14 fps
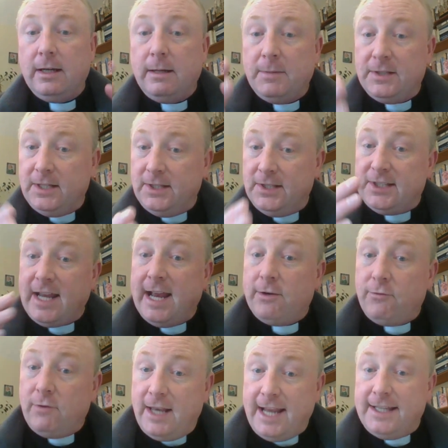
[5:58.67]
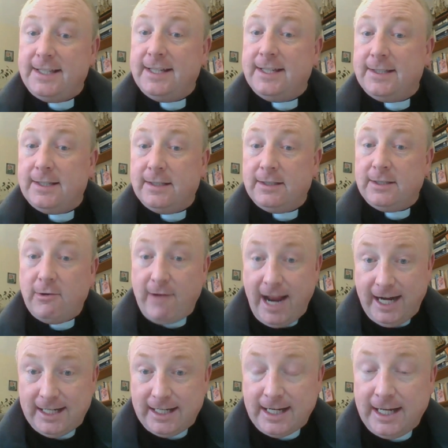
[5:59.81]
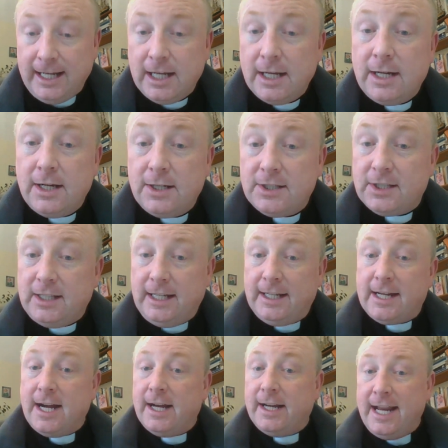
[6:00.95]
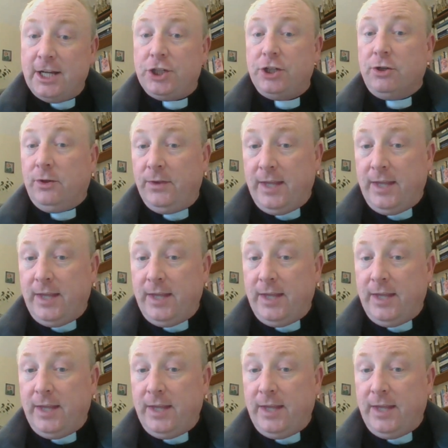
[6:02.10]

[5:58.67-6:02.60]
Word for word: but instead relate it directly to the incarnation on